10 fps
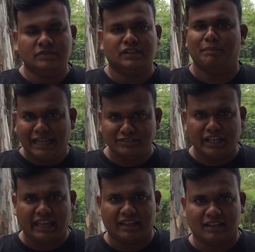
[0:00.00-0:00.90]
The main
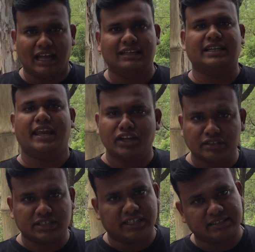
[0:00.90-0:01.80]
thing, as an
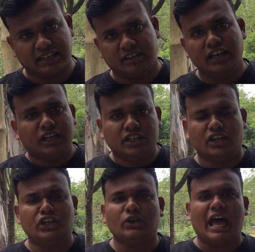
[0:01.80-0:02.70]
Indian citizen, you
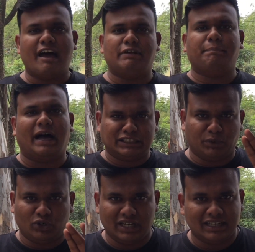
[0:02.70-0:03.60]
need to have a passport.